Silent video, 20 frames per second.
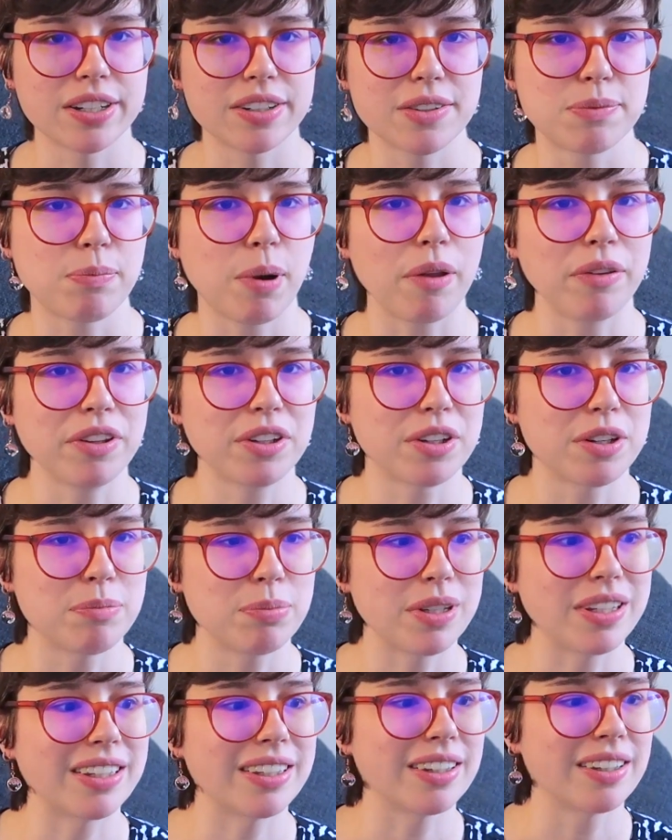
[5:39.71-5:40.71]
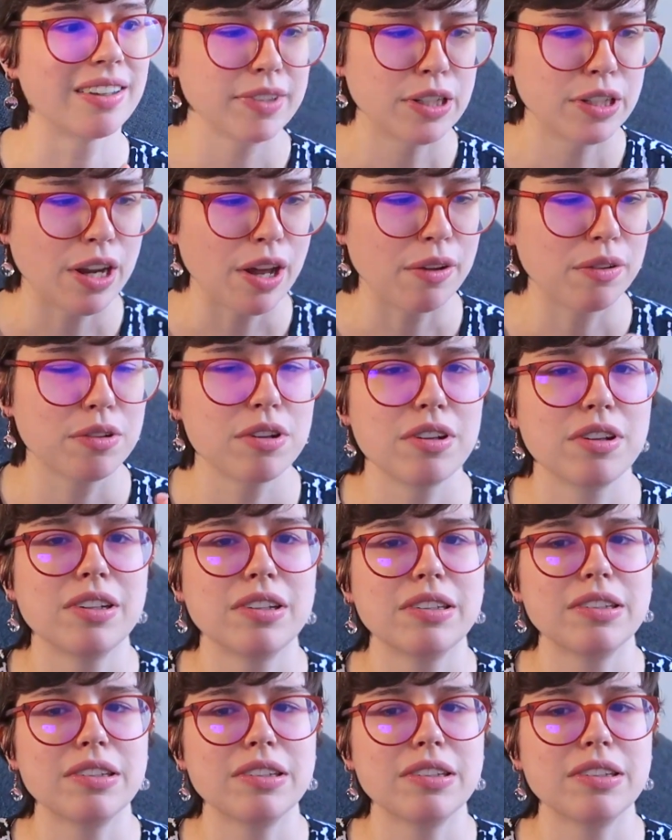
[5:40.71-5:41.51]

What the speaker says: It's probably going to be, you know,